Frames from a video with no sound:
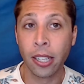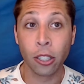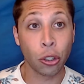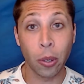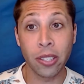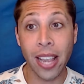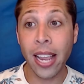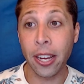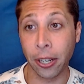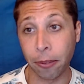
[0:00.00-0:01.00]
Choice A
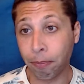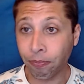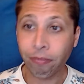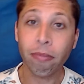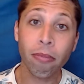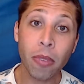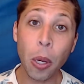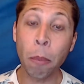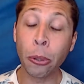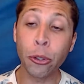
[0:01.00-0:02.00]
here.
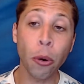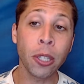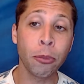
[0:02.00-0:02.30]
Plutonium